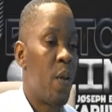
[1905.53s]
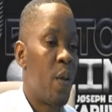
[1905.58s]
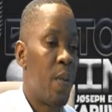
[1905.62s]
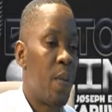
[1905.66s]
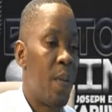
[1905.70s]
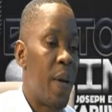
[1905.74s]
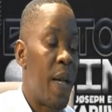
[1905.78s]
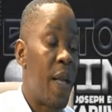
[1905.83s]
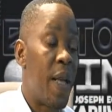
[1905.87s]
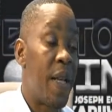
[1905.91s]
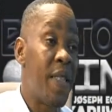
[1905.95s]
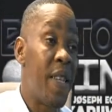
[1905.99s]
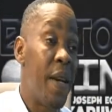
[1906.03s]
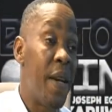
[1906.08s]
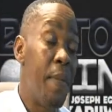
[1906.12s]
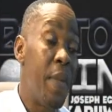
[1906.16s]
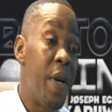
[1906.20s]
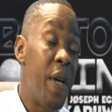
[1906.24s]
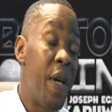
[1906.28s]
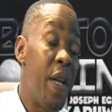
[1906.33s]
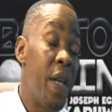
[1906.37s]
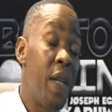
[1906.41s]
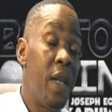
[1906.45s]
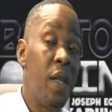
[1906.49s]
By that I
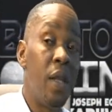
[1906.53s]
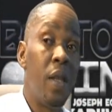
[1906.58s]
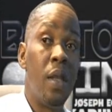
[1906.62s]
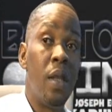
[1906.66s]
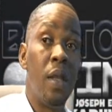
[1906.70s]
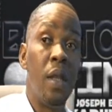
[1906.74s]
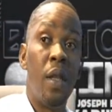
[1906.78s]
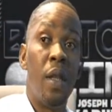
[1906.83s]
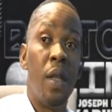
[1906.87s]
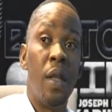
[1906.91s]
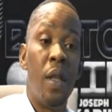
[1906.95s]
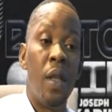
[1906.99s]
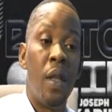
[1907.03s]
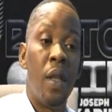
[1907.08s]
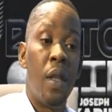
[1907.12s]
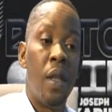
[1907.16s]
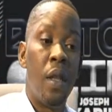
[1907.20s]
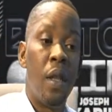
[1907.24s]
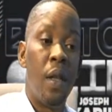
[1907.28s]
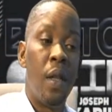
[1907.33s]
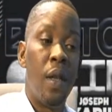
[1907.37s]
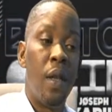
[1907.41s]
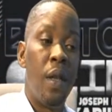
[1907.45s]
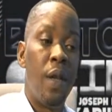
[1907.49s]
mean,
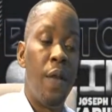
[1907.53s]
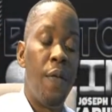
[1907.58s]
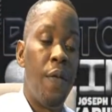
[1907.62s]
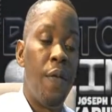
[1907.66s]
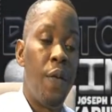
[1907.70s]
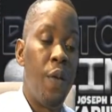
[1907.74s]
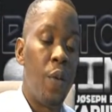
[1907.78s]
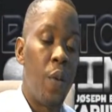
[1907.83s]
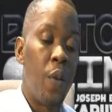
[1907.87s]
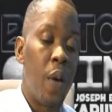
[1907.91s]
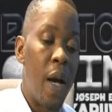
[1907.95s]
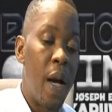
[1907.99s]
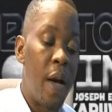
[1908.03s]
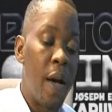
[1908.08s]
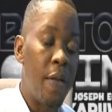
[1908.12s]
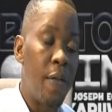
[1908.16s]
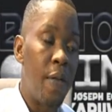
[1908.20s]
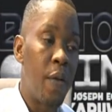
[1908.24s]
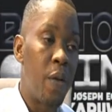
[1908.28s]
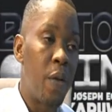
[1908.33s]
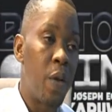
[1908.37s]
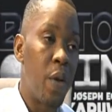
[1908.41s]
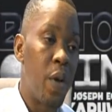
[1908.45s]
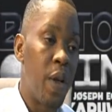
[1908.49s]
if you have
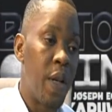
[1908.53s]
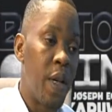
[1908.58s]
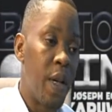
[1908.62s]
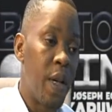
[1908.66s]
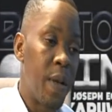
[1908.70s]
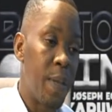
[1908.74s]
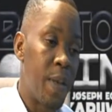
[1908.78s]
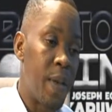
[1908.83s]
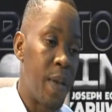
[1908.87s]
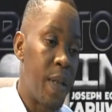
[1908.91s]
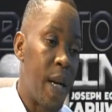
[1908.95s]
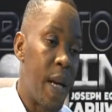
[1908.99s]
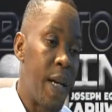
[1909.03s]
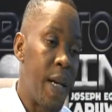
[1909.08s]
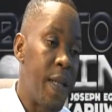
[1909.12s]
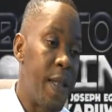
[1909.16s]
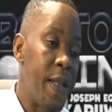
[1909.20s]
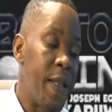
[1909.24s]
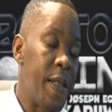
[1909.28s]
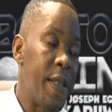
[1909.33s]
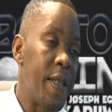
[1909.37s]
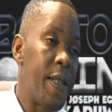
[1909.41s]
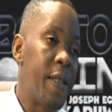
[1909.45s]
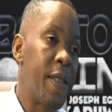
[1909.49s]
chronic
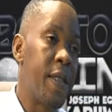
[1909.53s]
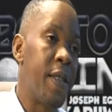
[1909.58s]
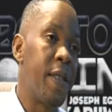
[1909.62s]
hepatitis